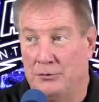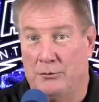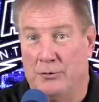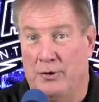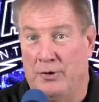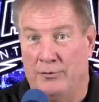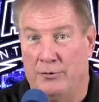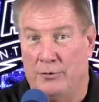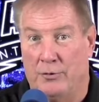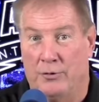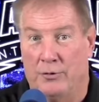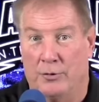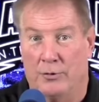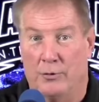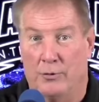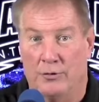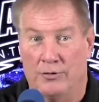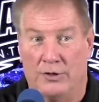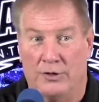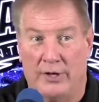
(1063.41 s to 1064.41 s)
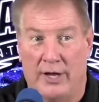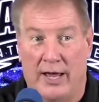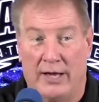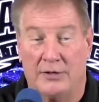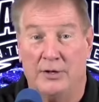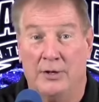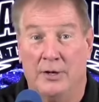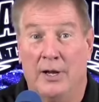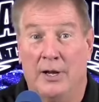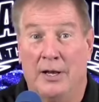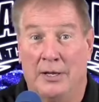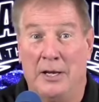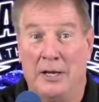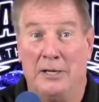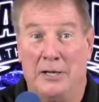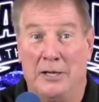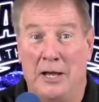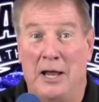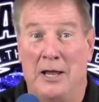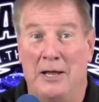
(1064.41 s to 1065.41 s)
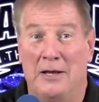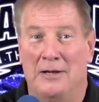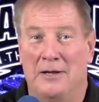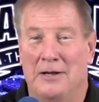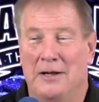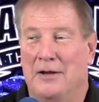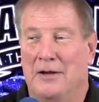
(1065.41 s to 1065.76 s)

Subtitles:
or even during the course of the action. And they did.